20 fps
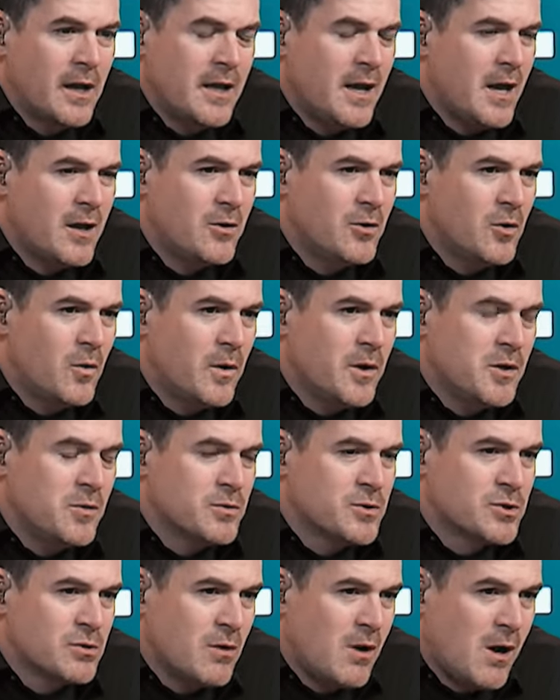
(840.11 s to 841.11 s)
I, I don't know why you
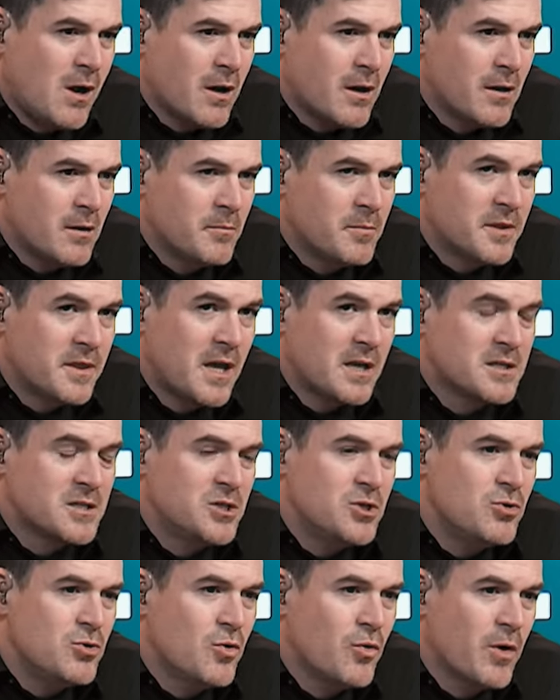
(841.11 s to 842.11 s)
would try, but
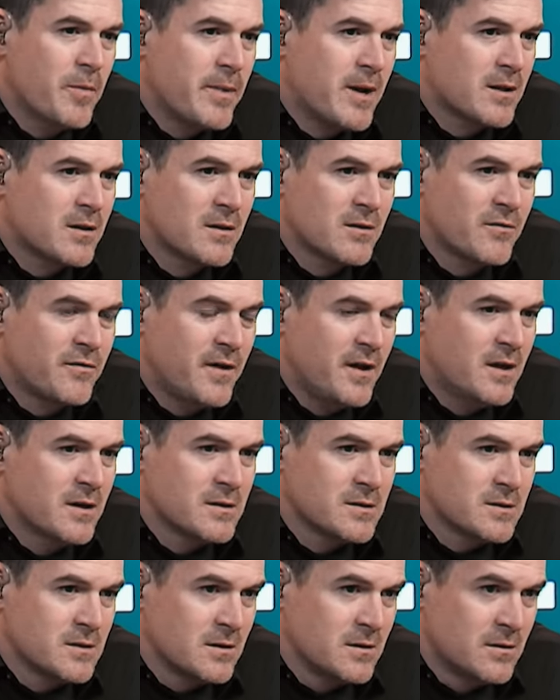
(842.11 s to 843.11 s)
that's you going back to the
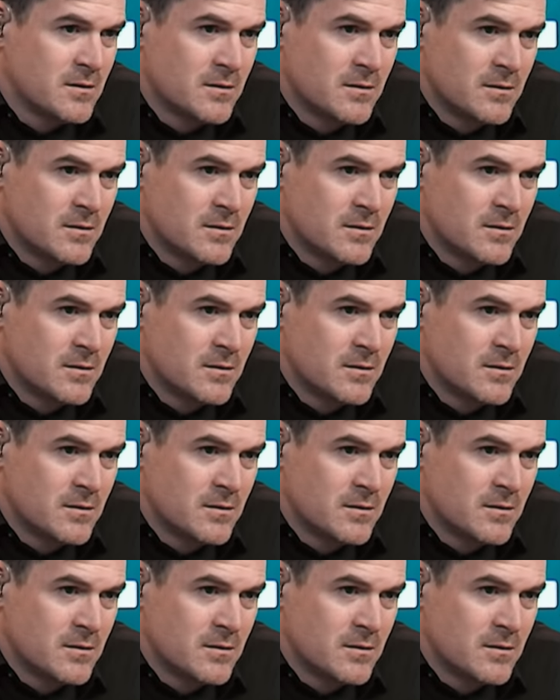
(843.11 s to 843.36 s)
fantasy.